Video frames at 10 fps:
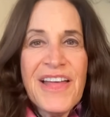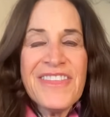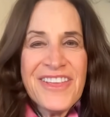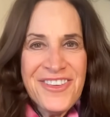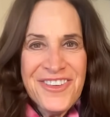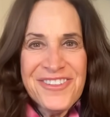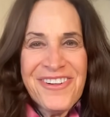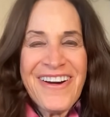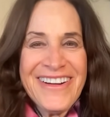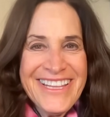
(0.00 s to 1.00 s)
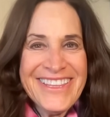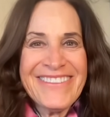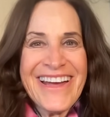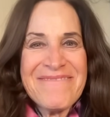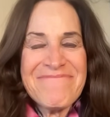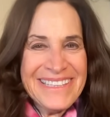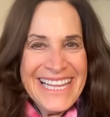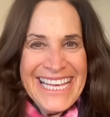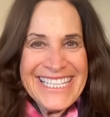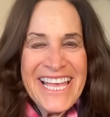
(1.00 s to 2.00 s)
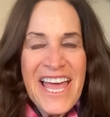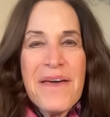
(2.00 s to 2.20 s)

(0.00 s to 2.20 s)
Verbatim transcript: then you are in the right place.